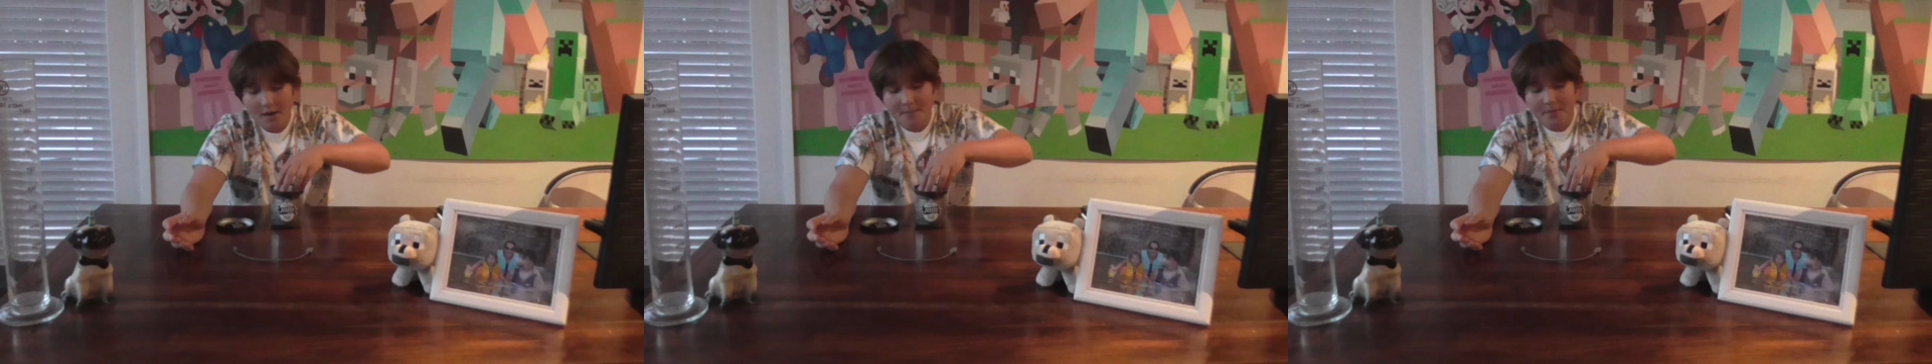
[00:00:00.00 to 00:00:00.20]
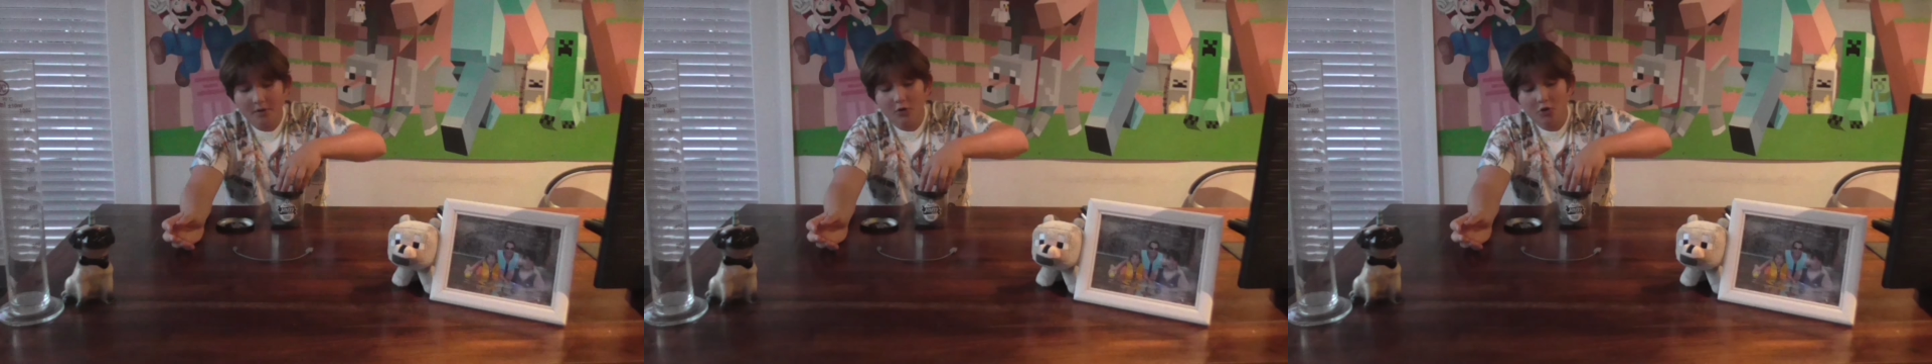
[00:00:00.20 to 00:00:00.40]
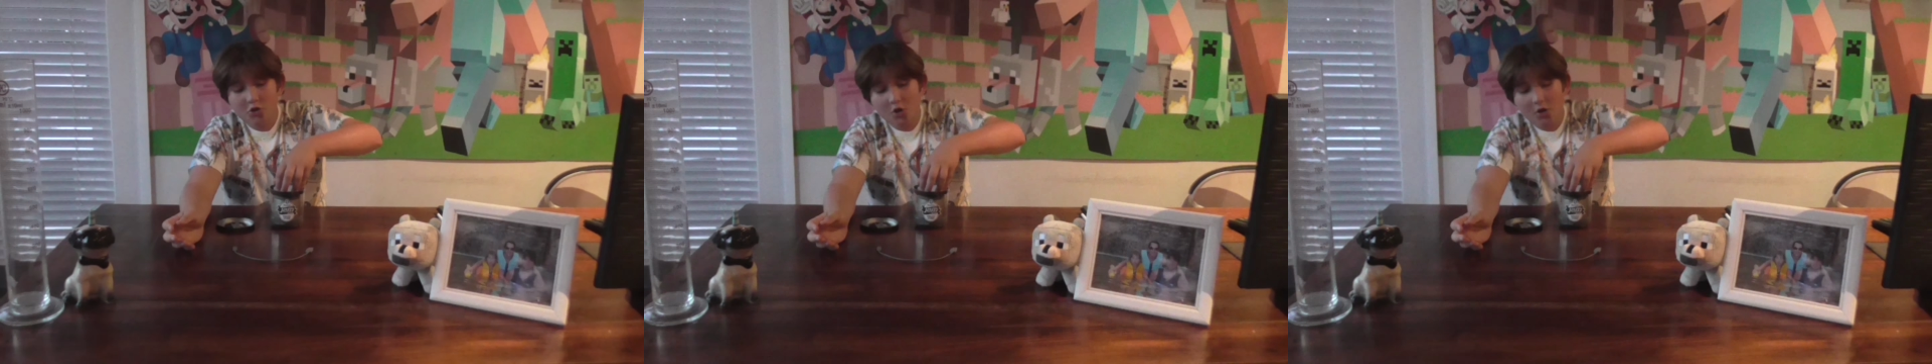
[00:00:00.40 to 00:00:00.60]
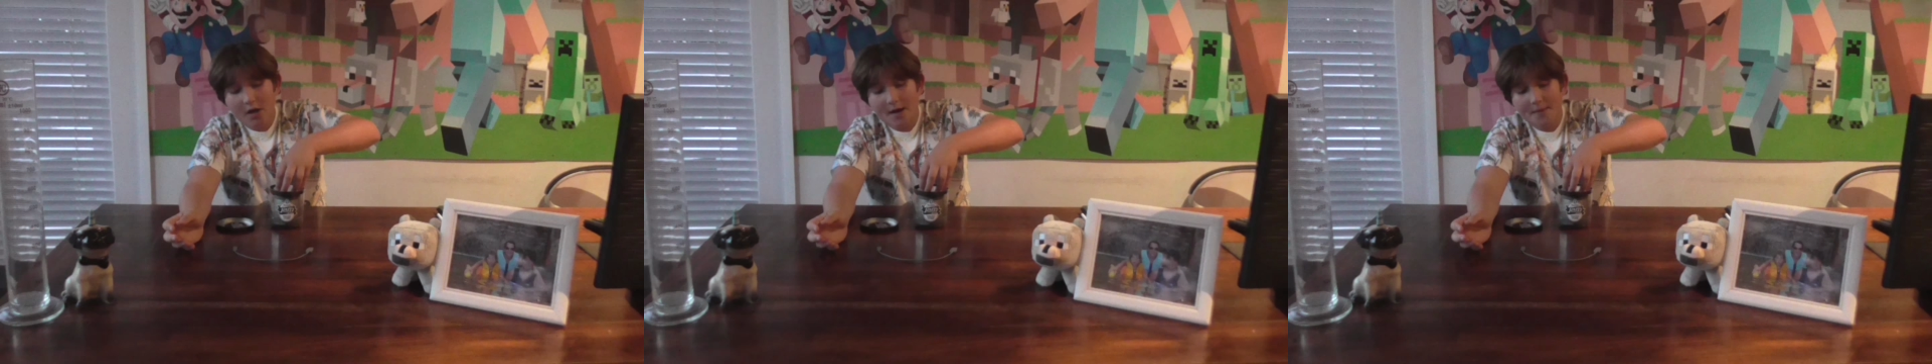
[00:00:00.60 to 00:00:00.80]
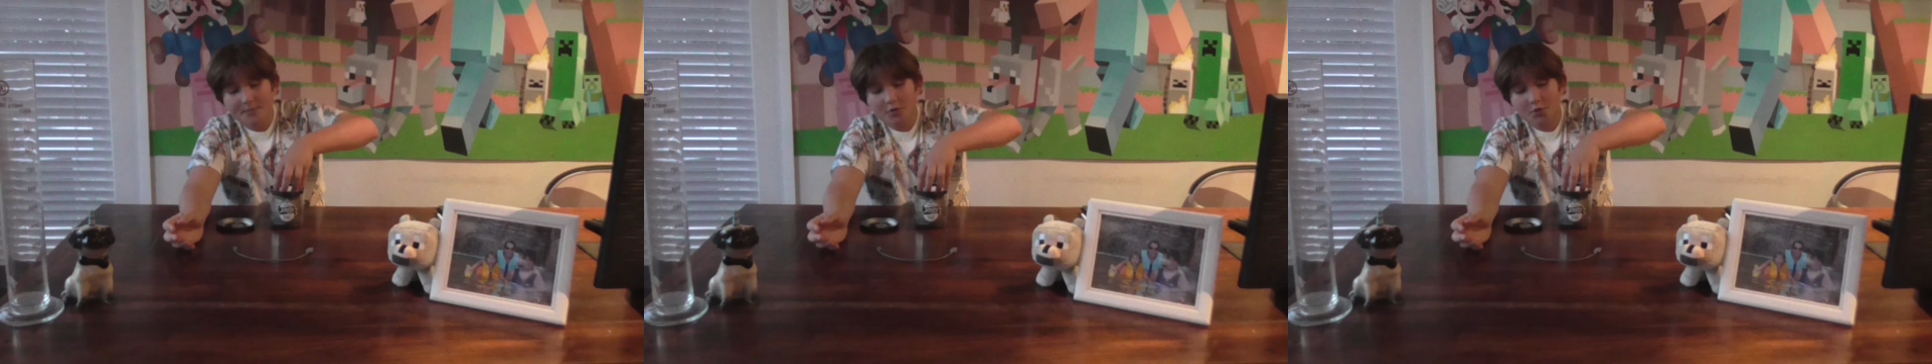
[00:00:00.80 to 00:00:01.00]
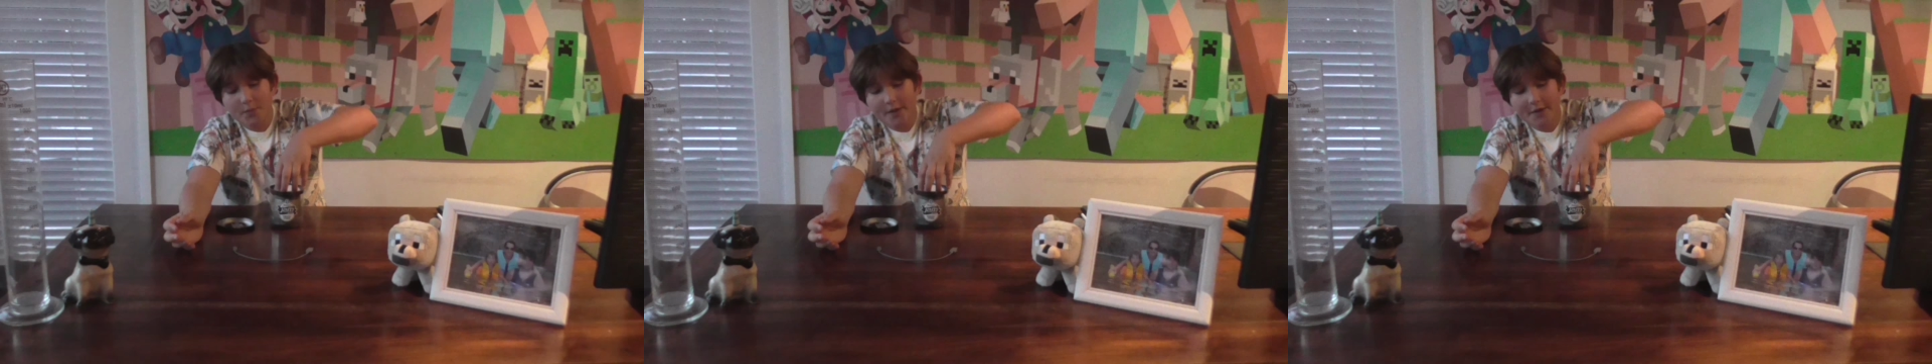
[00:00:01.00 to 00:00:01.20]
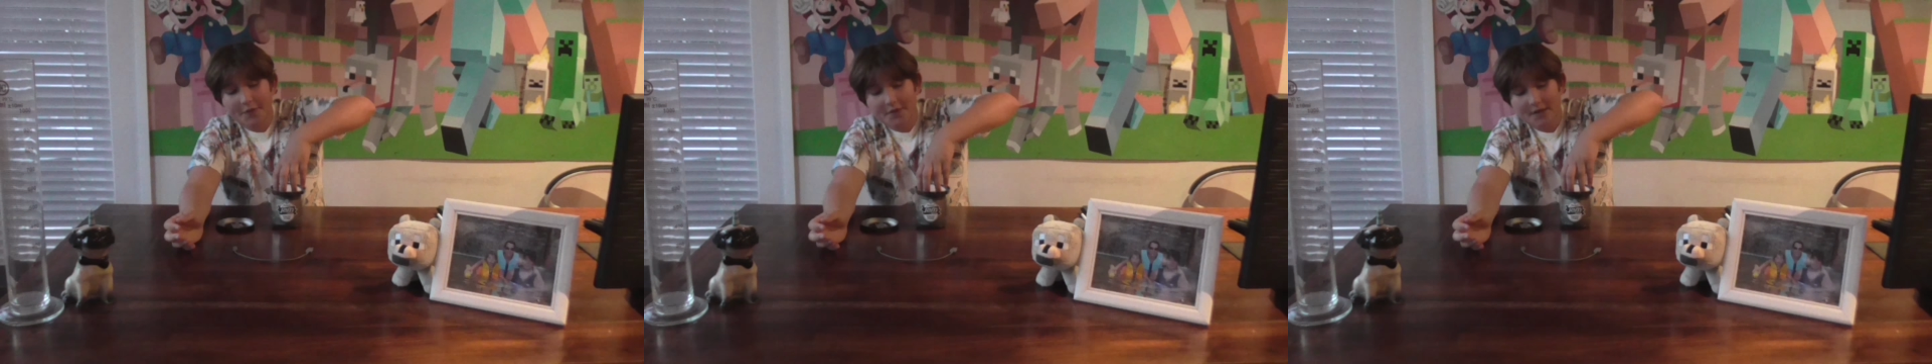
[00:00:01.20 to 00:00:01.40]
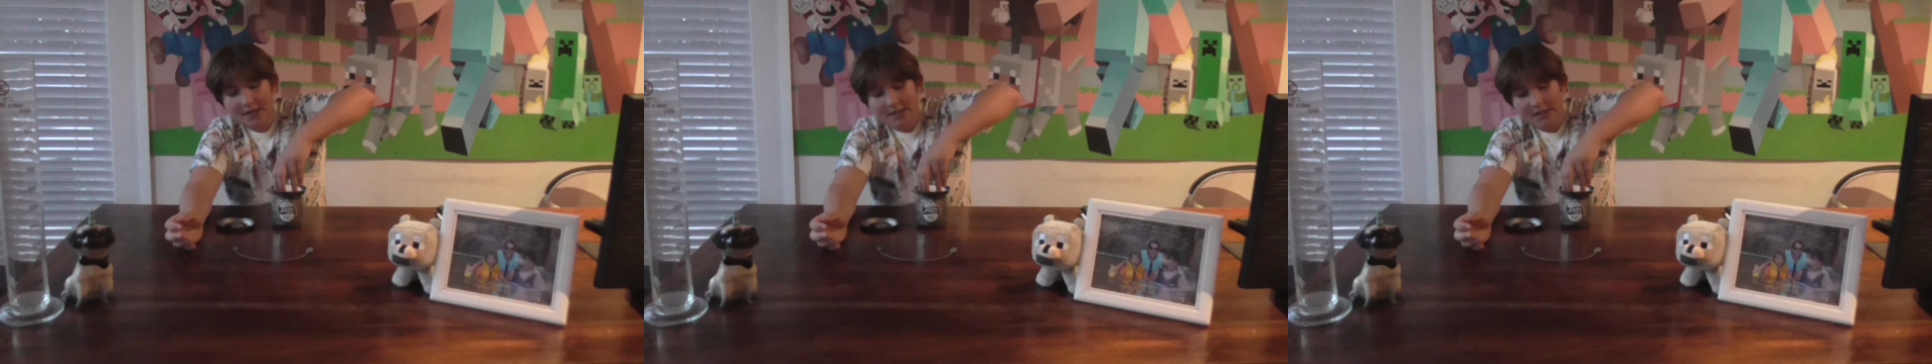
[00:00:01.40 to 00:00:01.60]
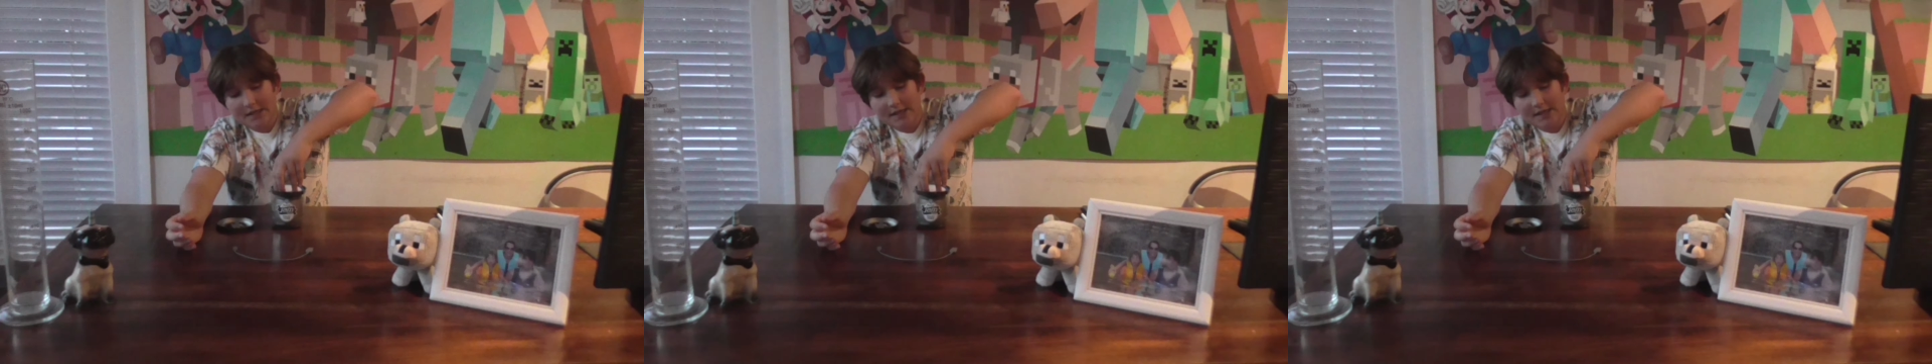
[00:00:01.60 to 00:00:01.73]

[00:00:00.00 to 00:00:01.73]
But it also comes with a